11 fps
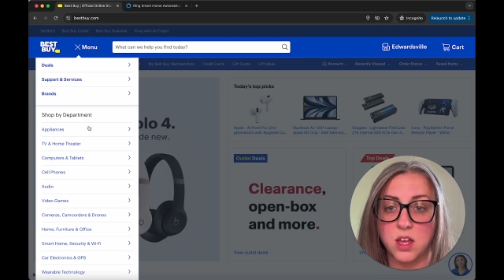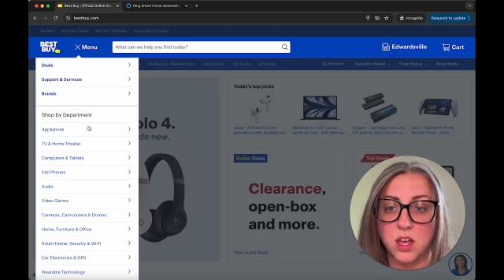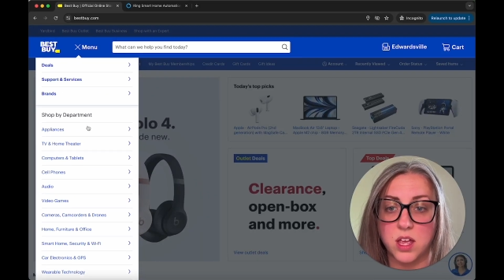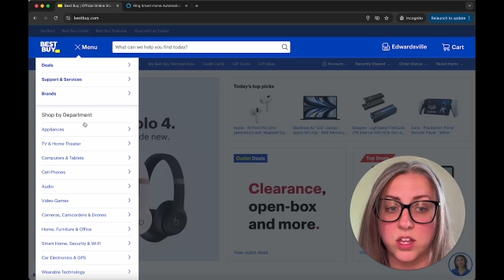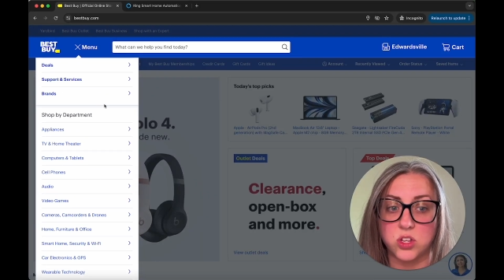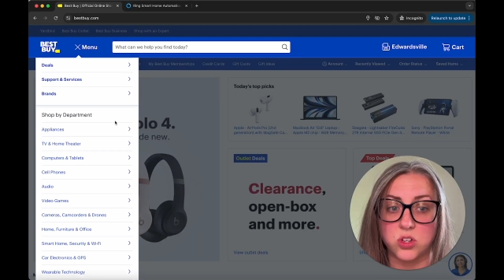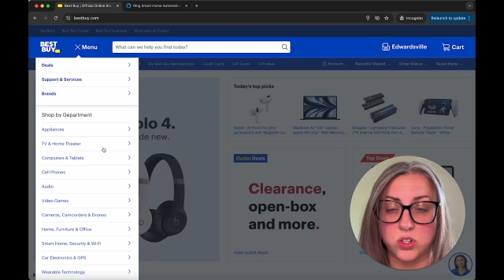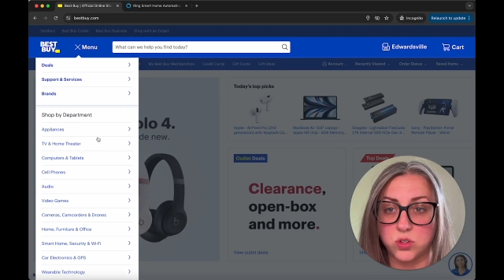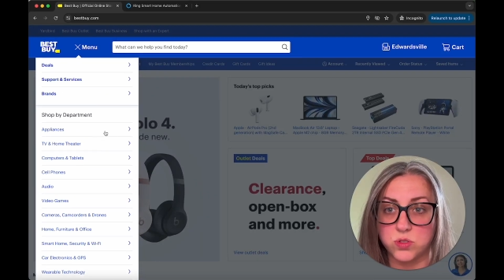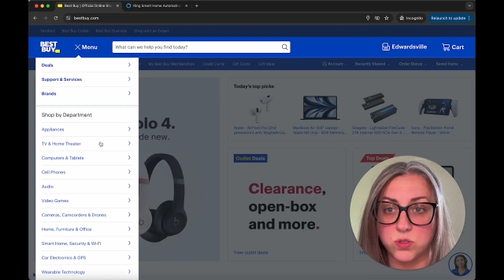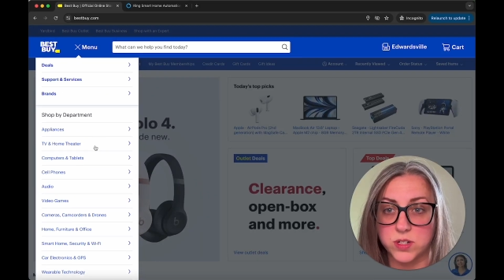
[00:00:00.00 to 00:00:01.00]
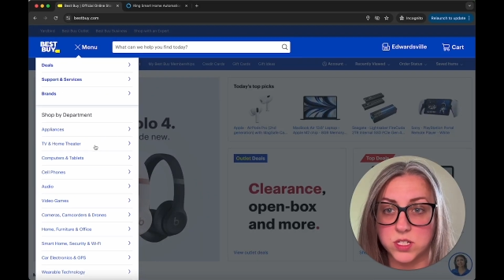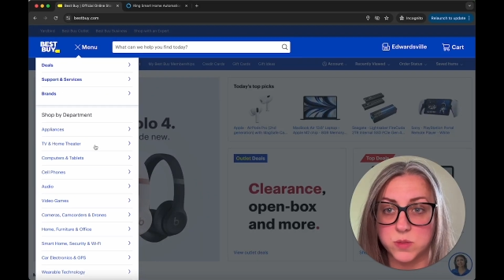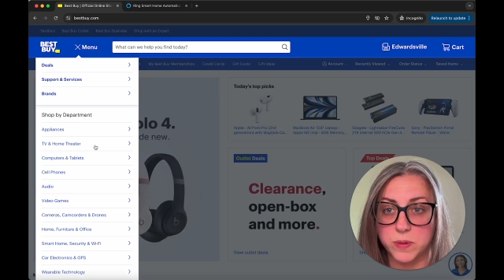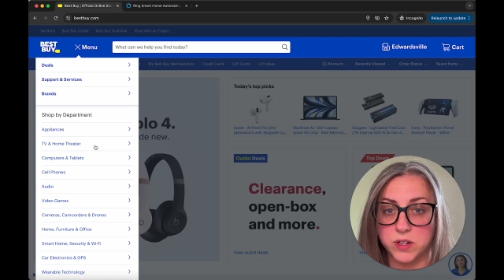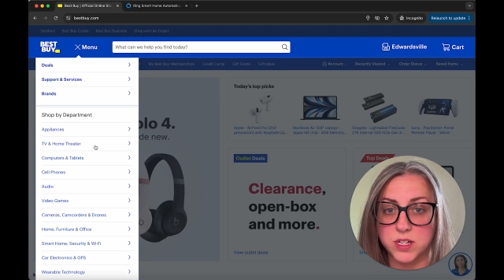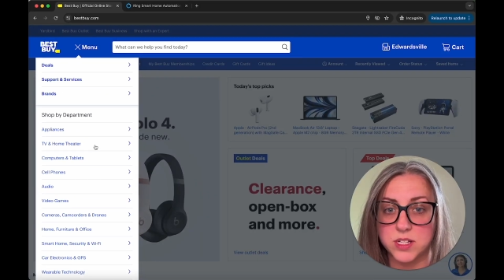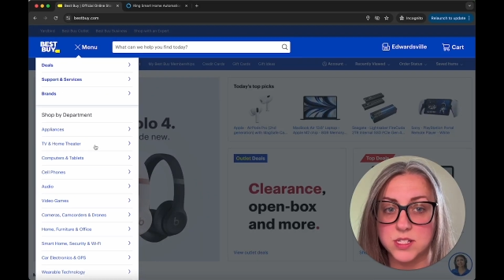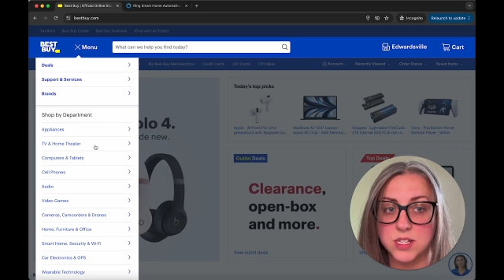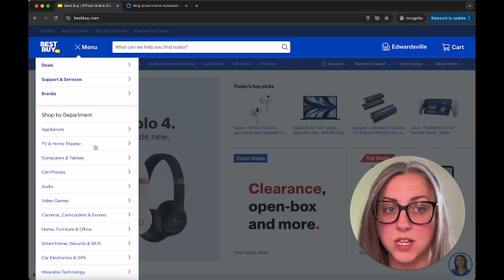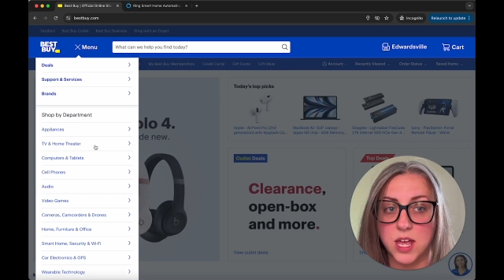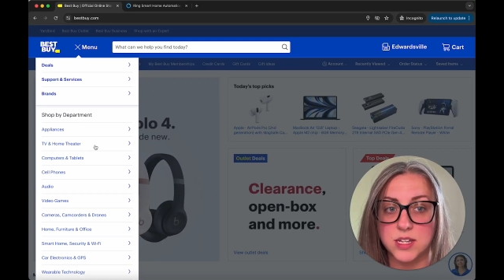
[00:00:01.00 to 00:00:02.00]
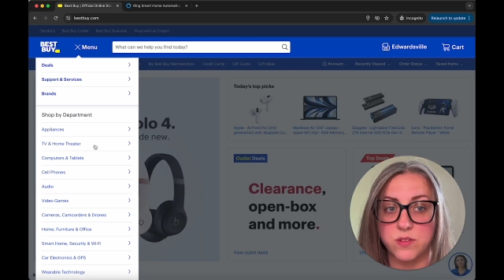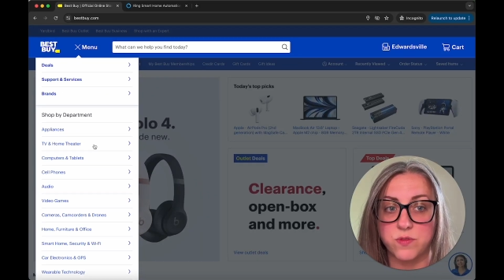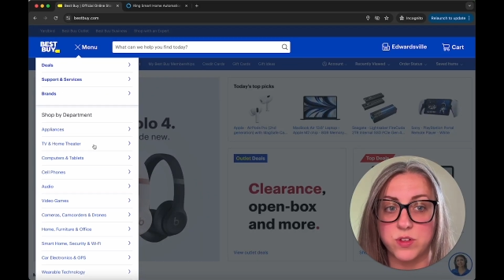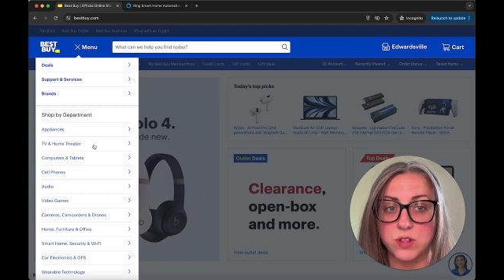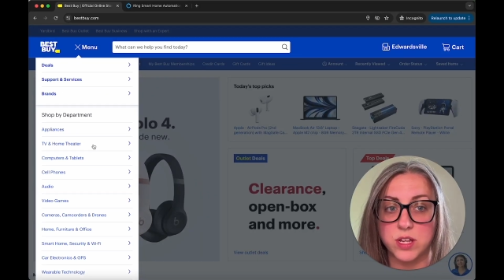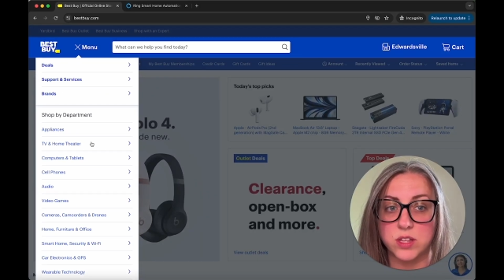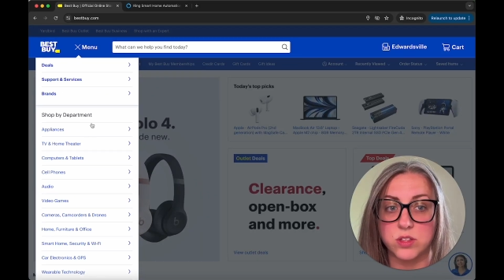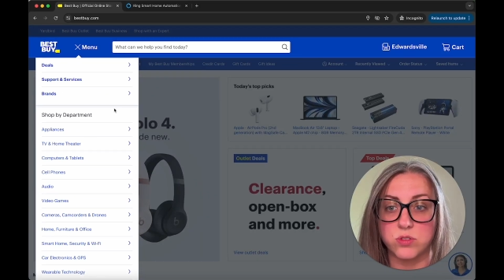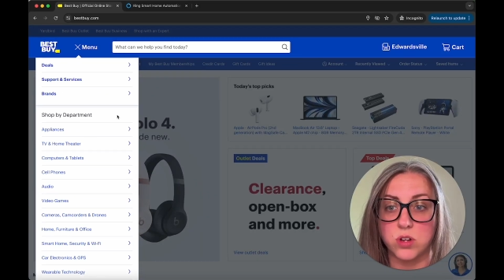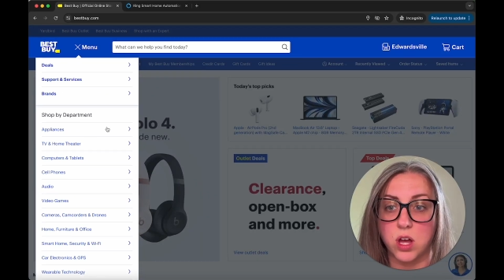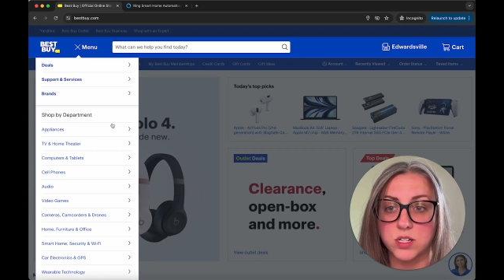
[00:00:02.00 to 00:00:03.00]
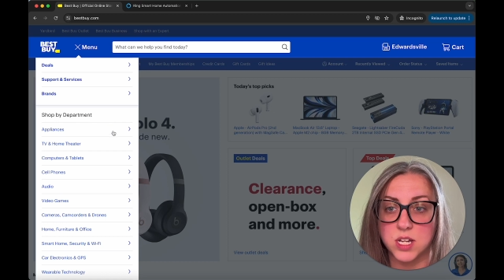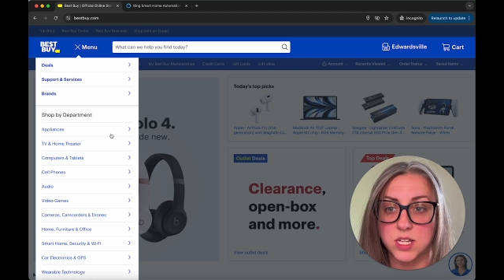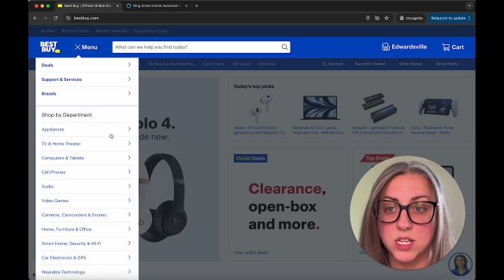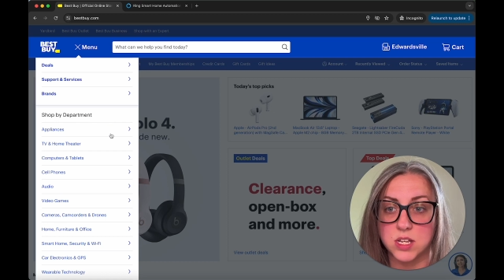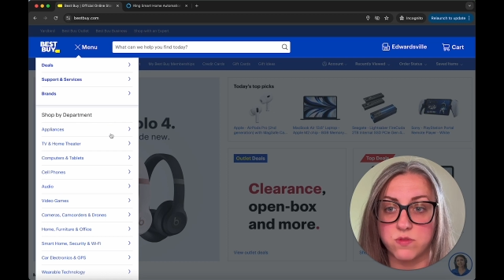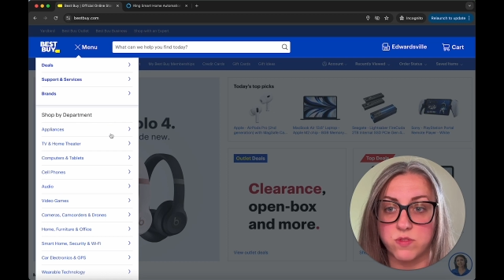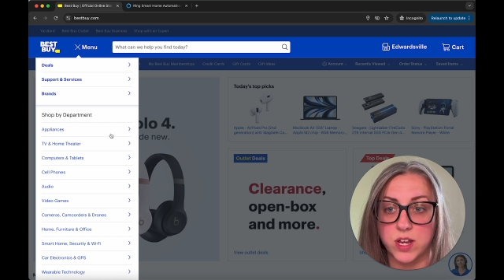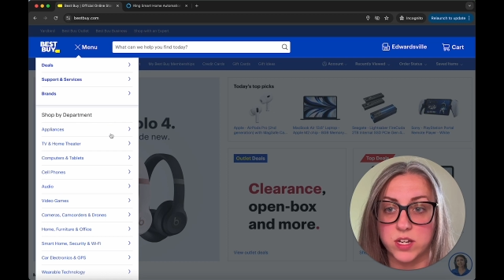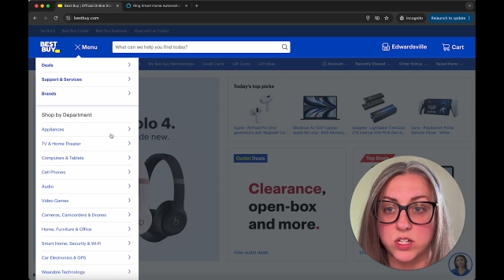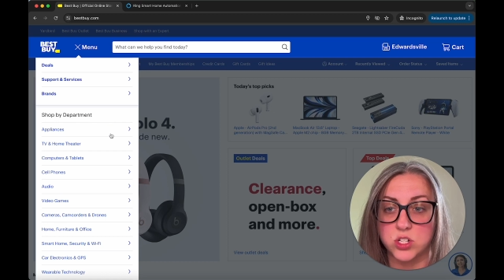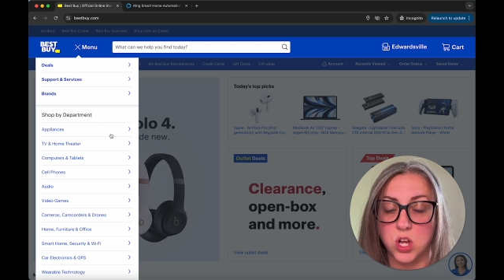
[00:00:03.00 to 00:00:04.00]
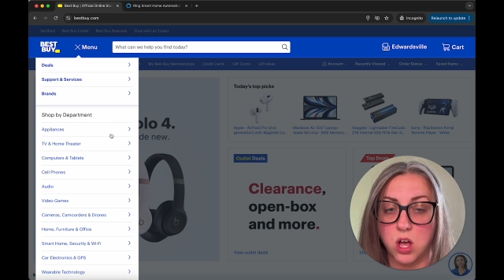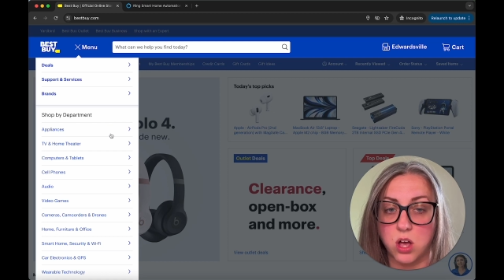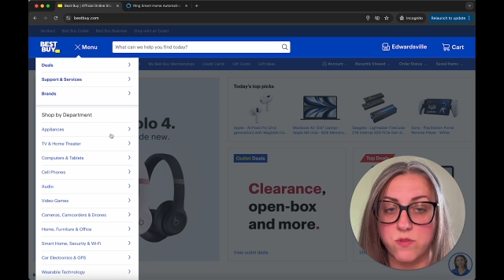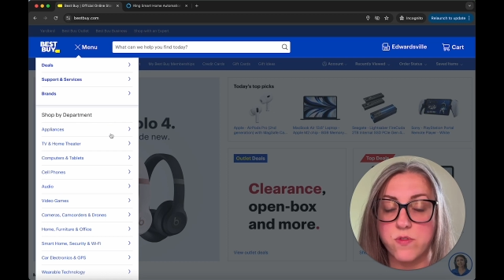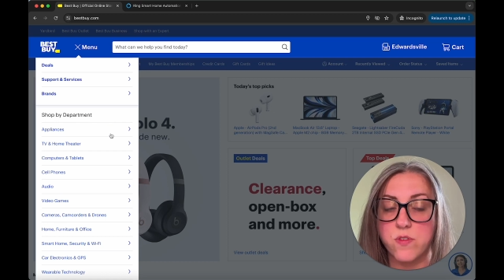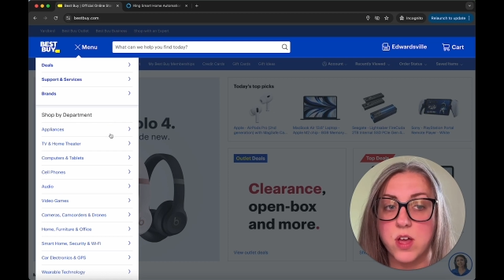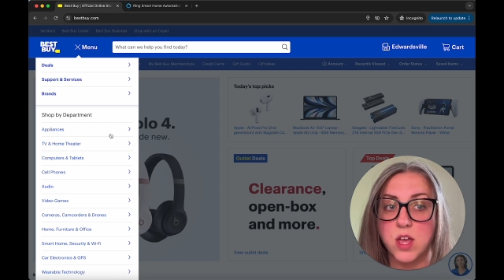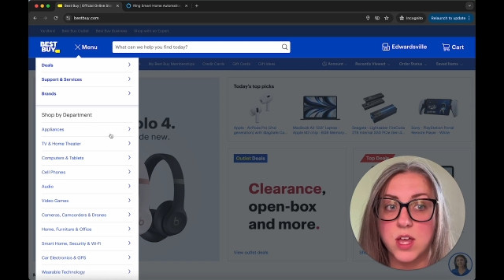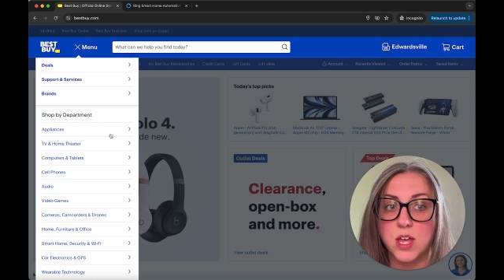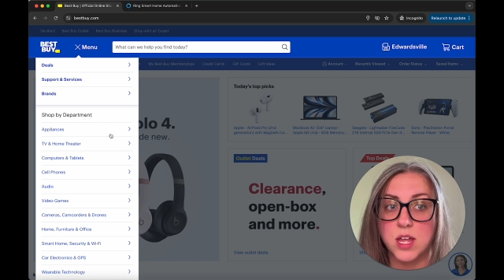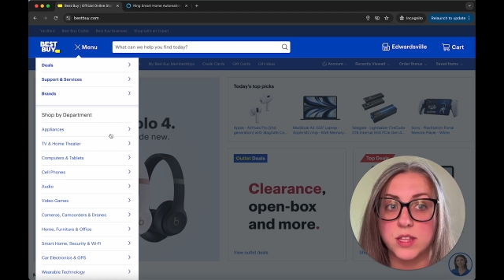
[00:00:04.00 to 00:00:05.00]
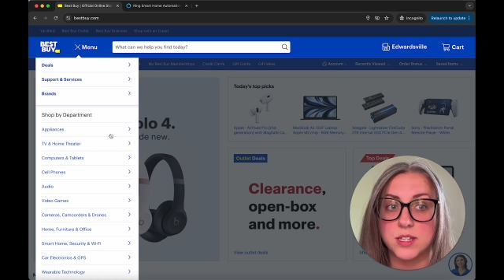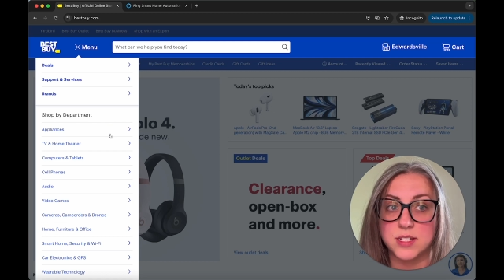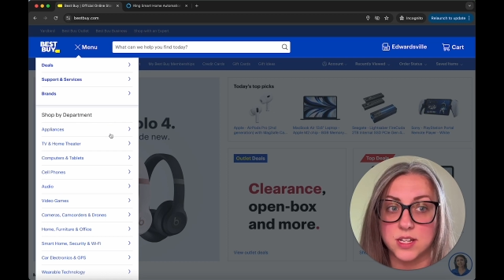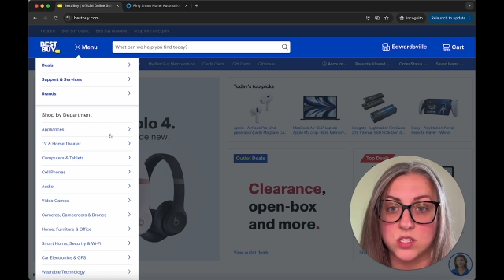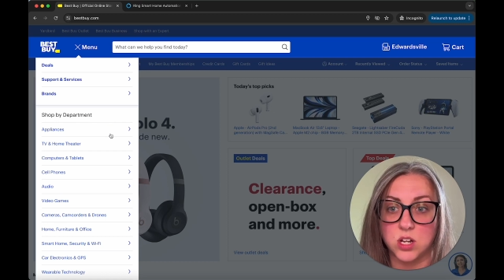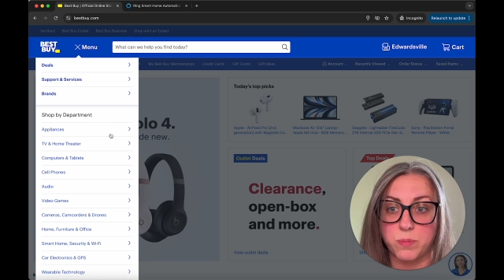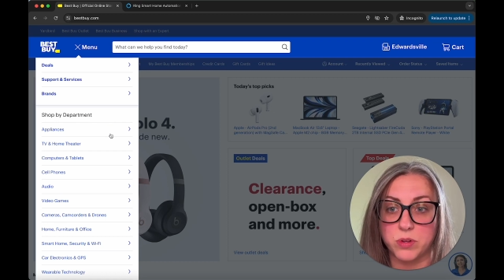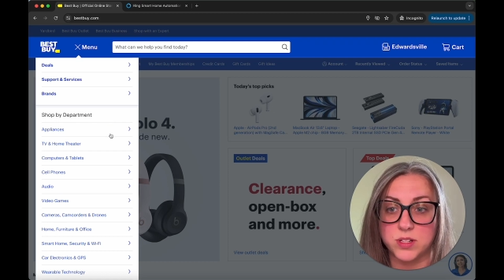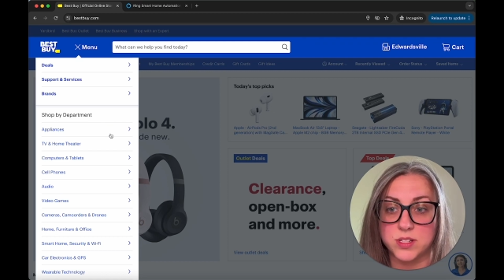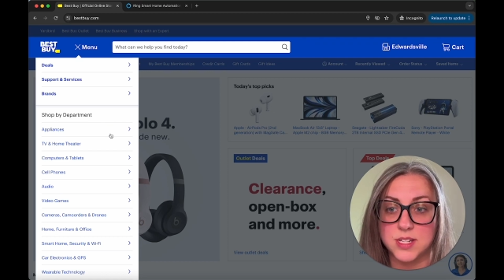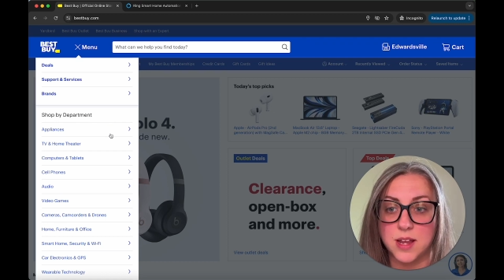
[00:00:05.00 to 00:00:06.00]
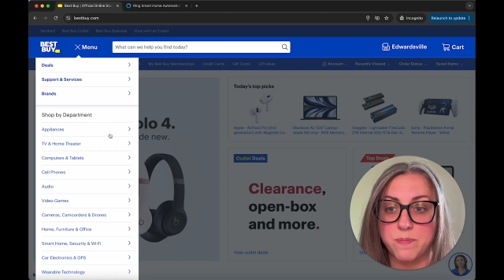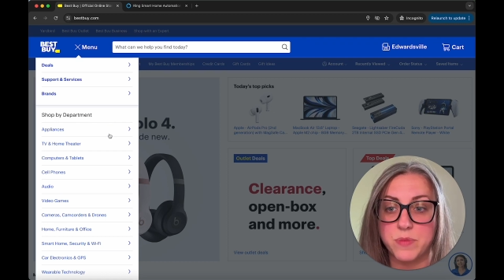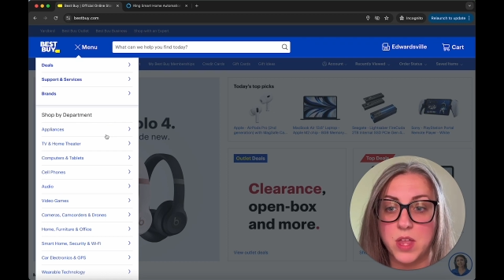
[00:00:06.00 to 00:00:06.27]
a good user experience, and I feel like they're not taking advantage of the desktop real estate.